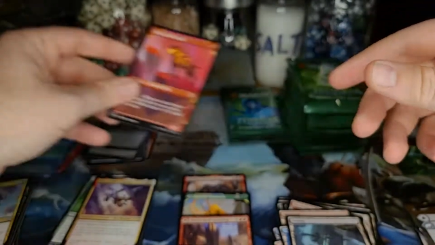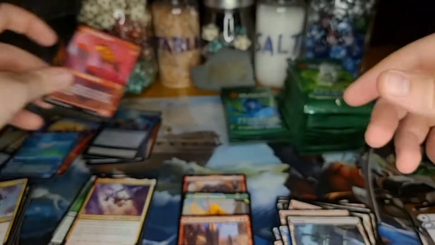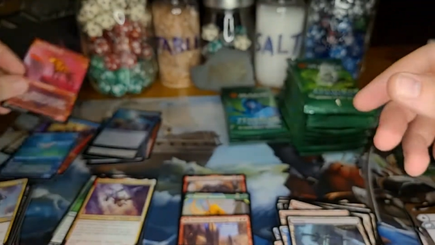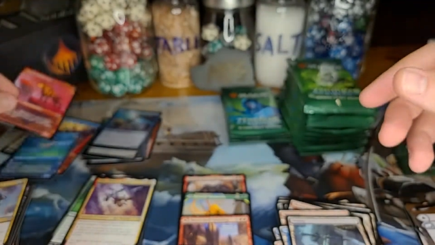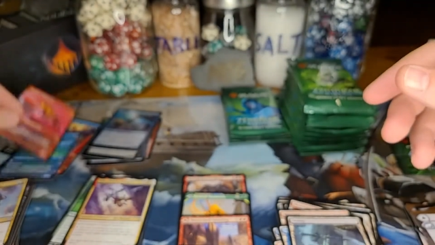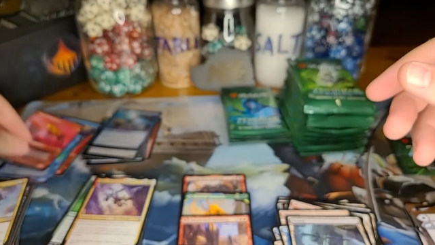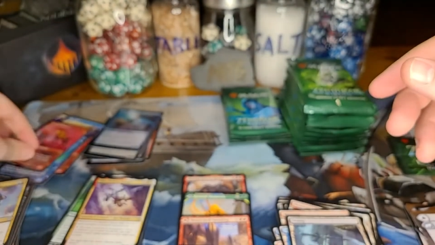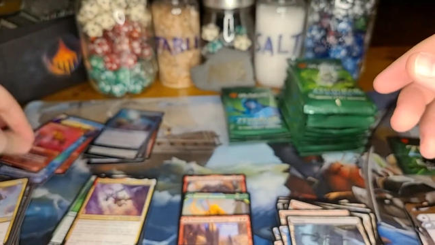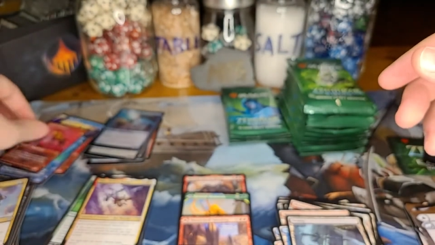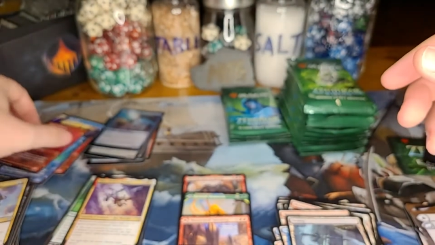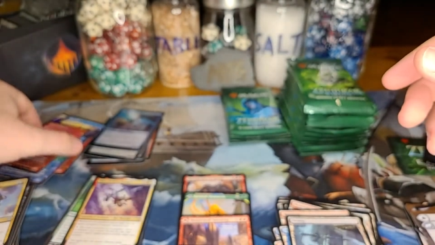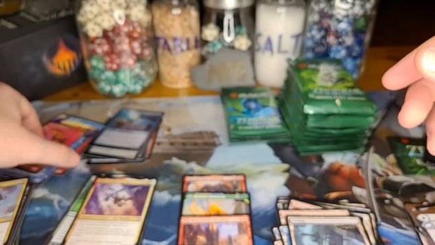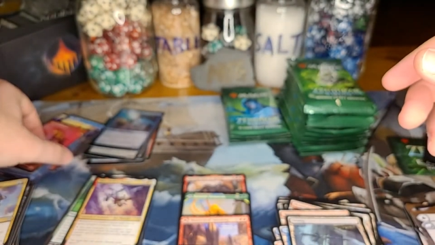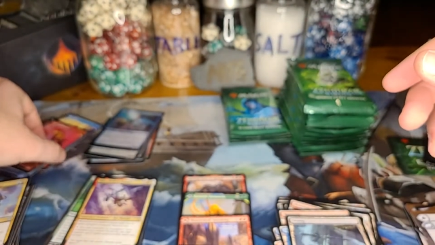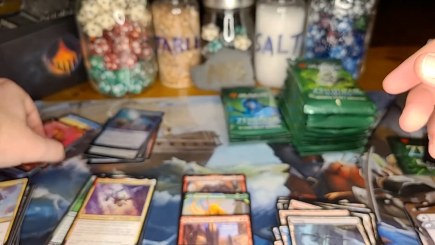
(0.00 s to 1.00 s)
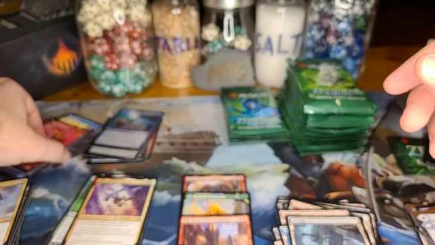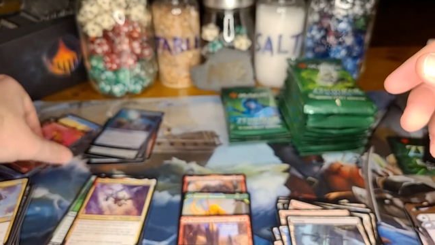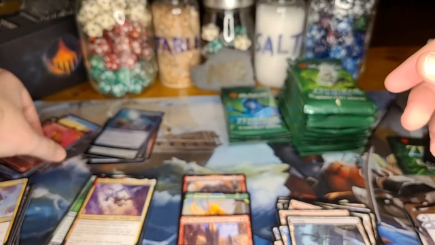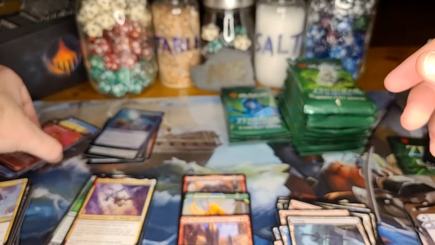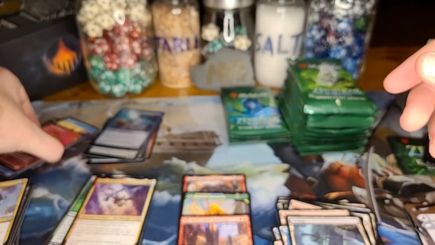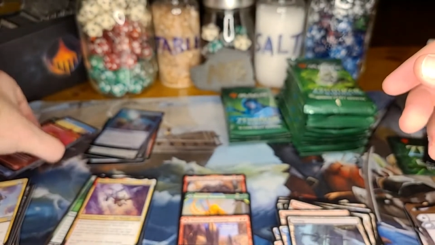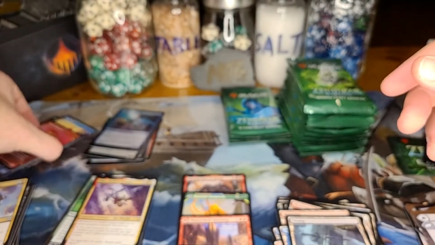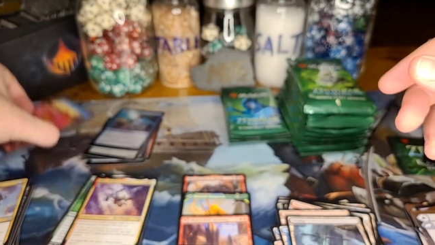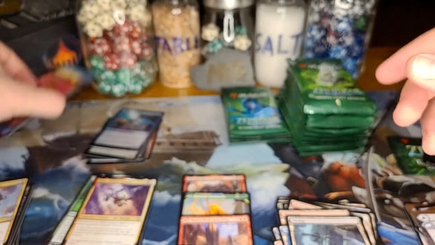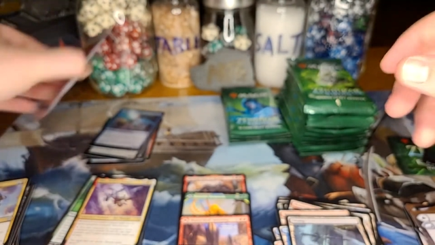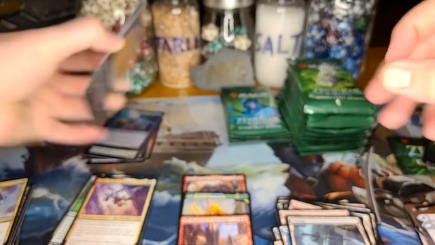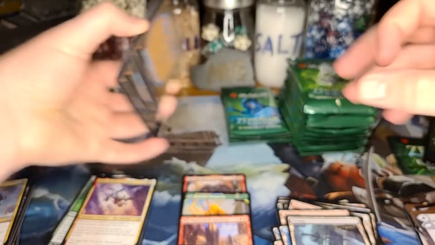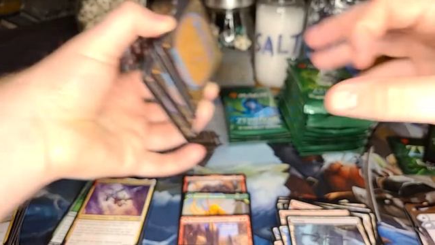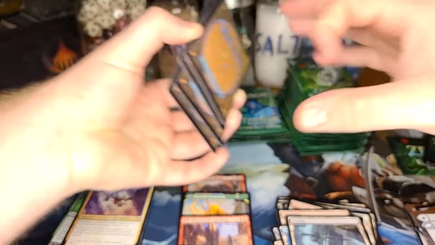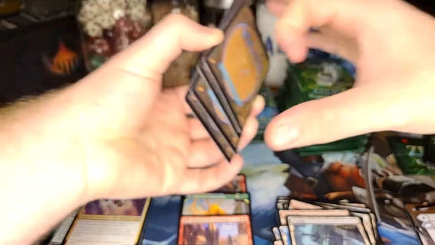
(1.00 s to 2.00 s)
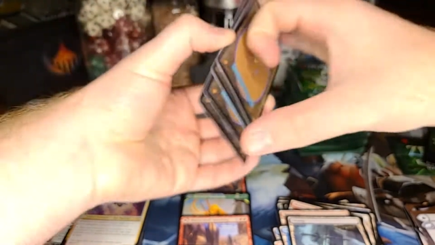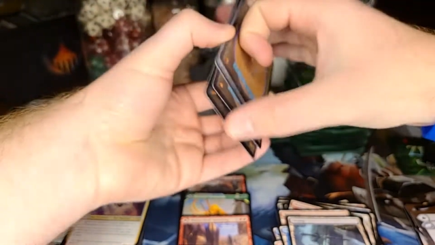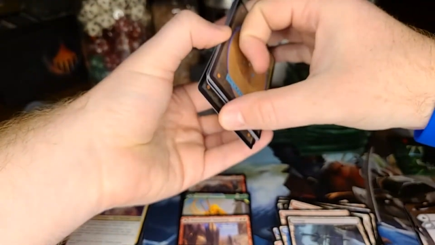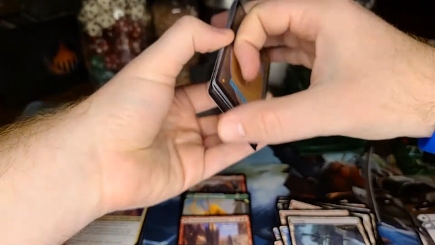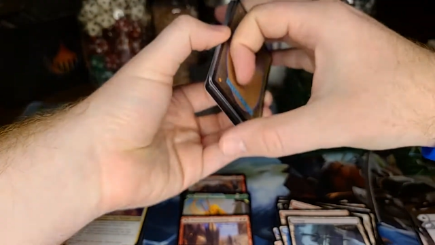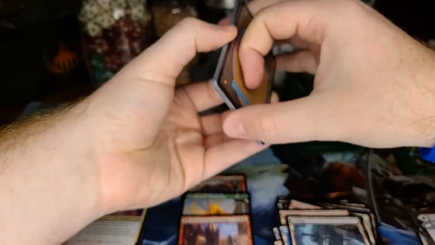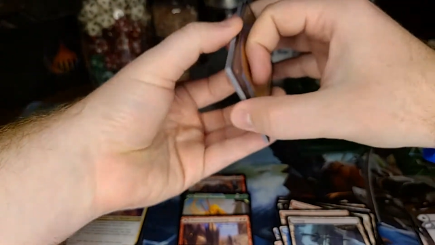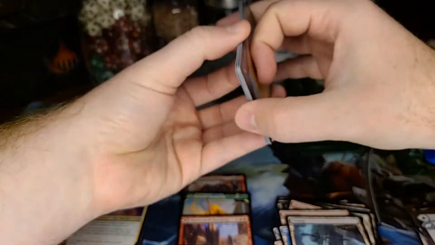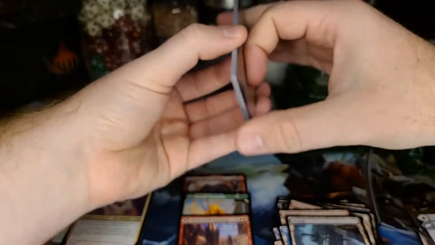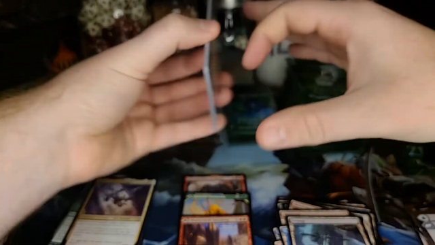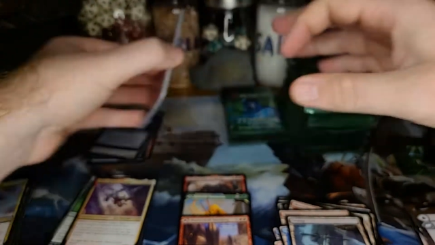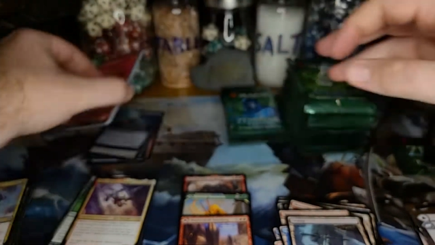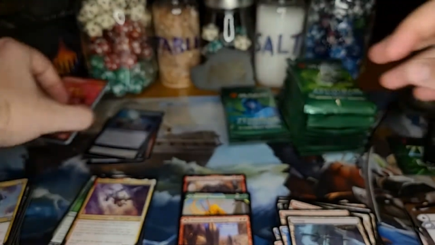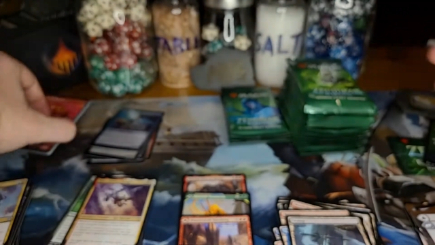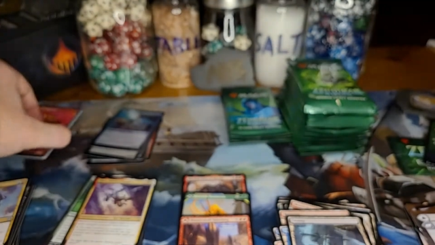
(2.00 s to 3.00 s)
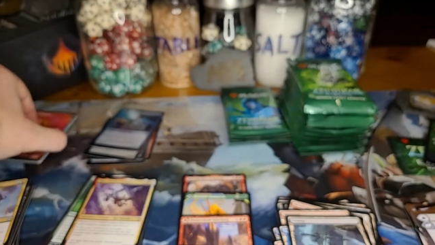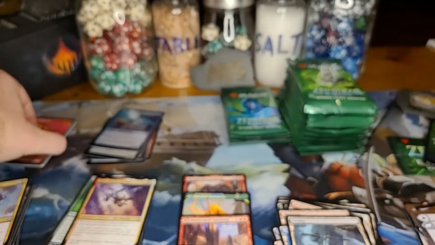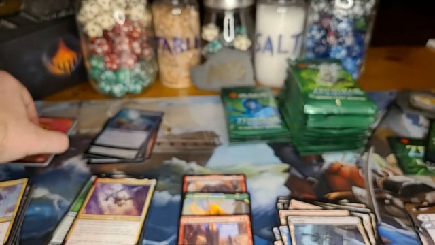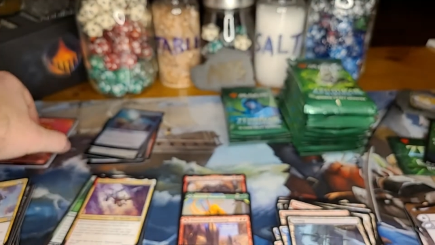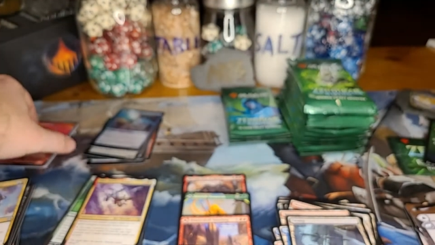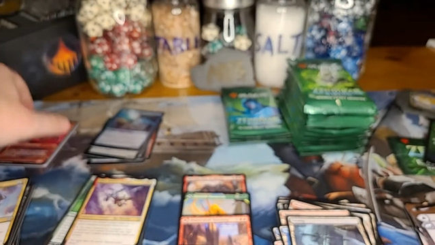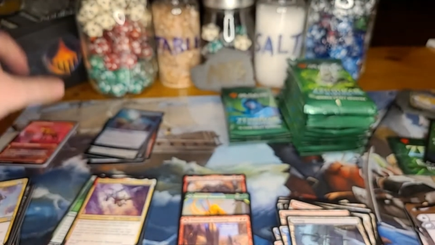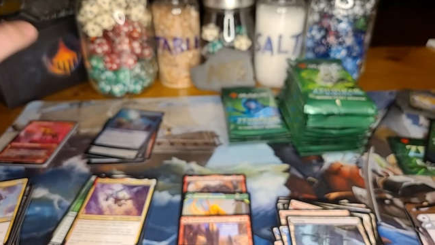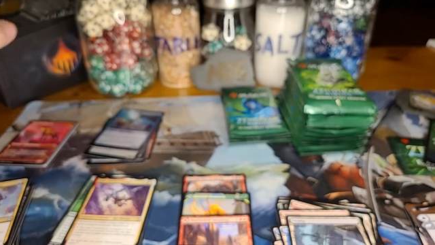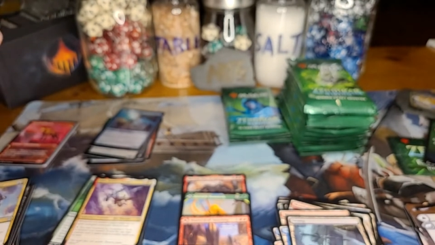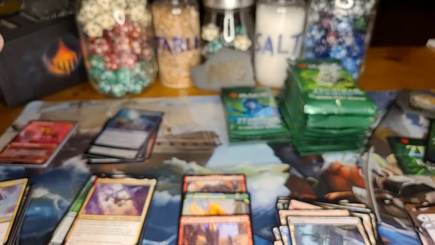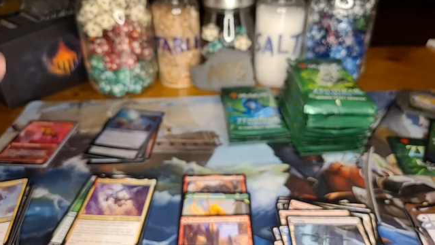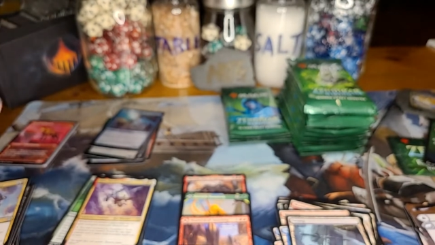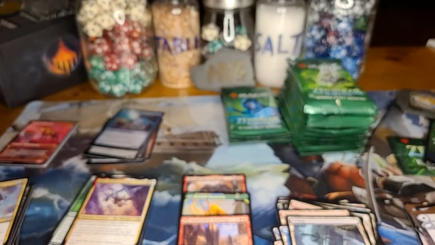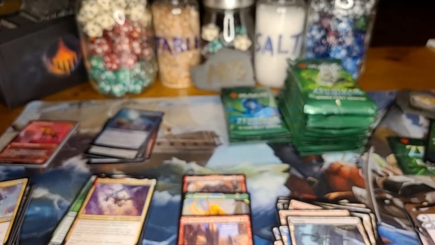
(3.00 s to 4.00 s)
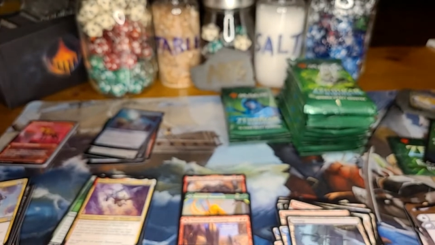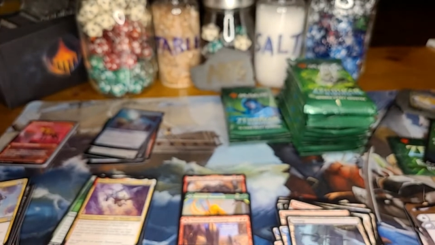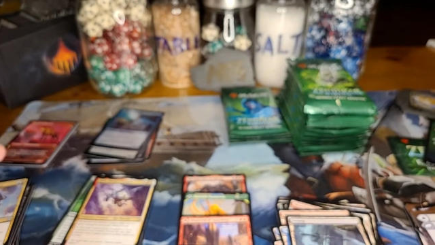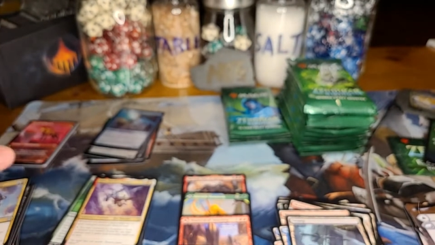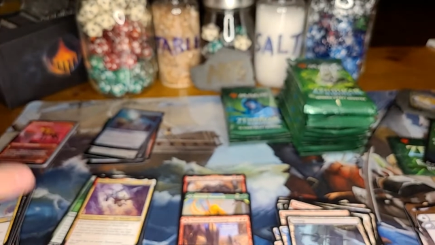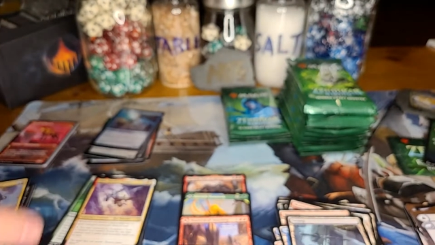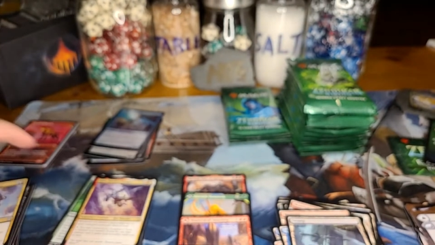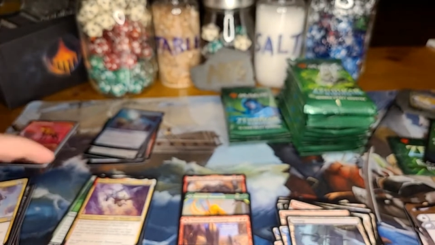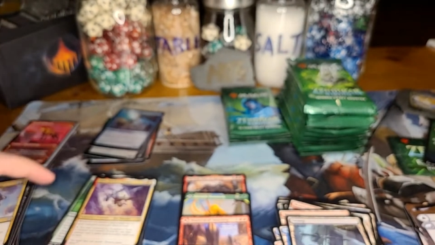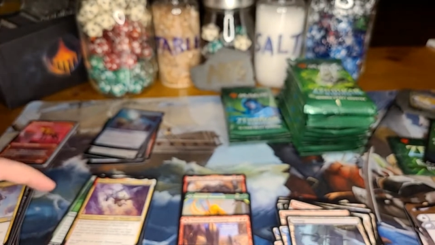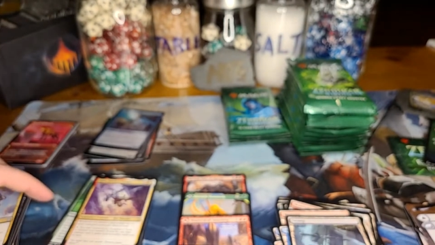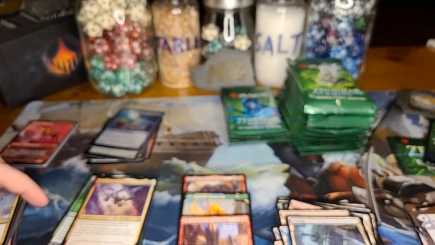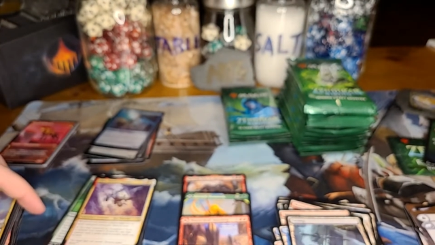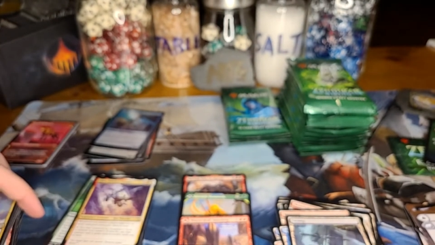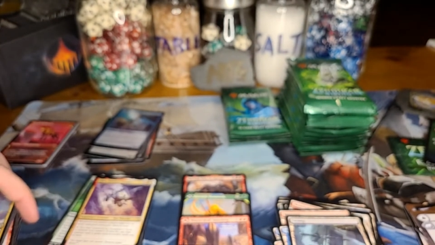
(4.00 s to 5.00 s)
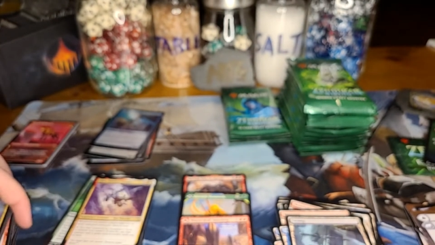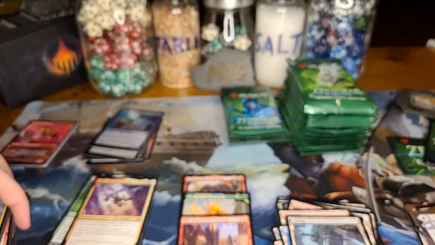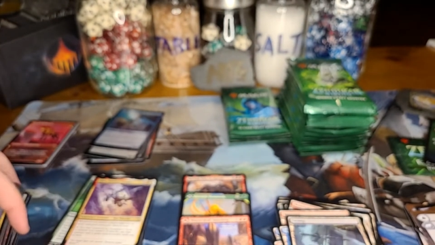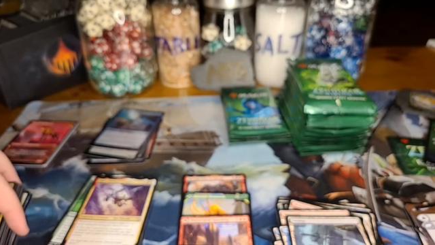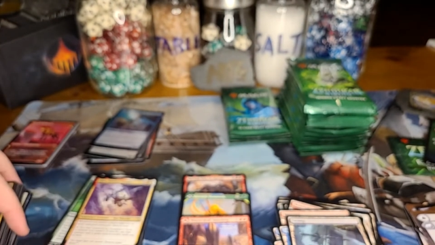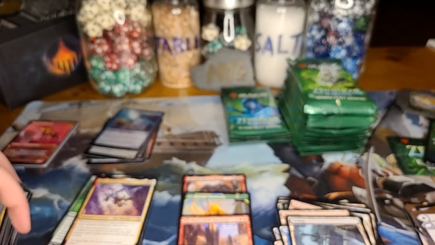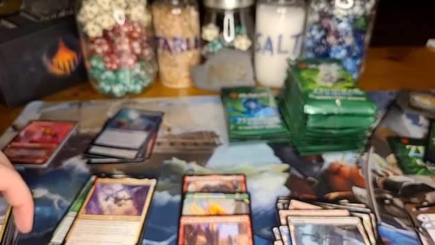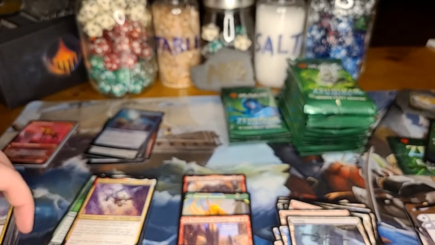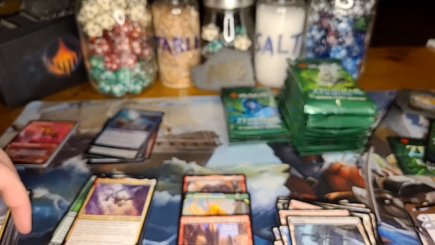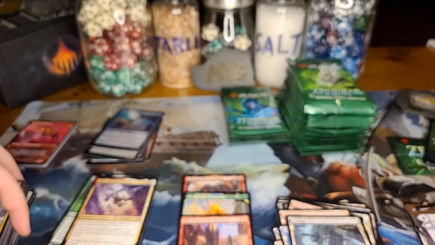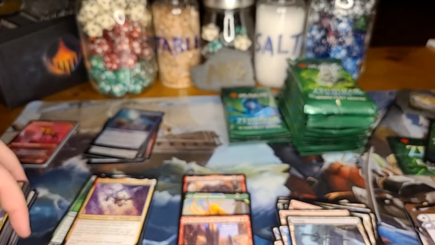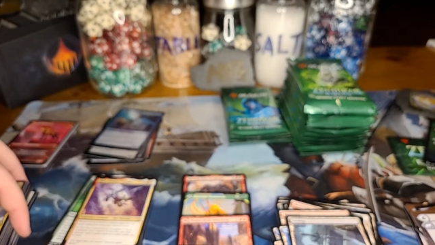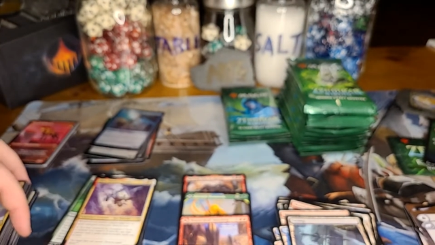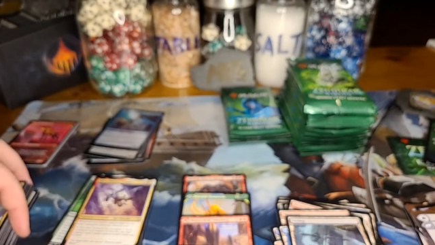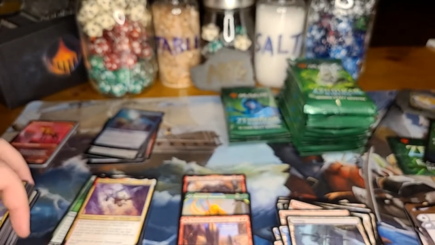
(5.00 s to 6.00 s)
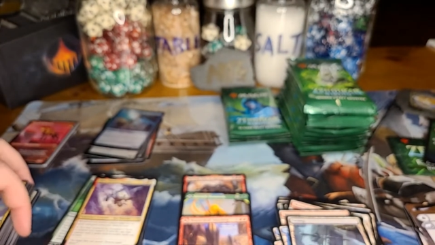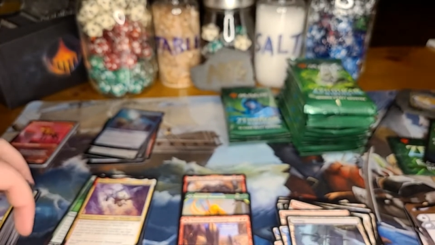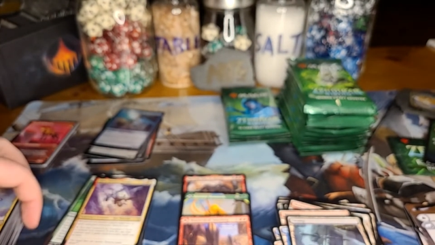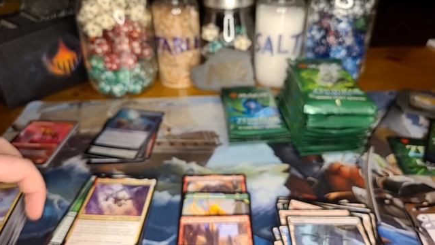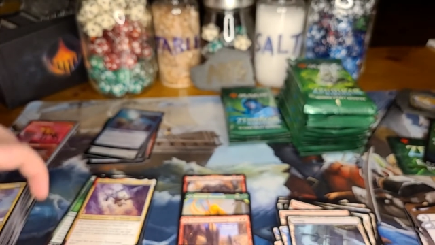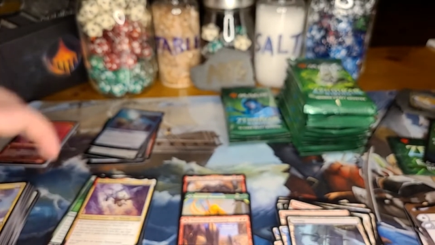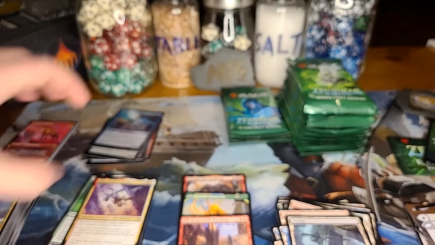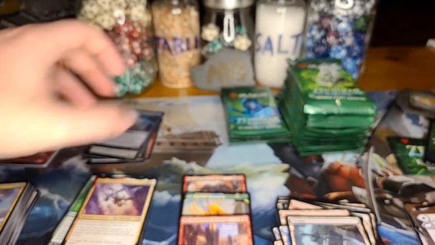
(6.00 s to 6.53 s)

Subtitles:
(no speaker visible)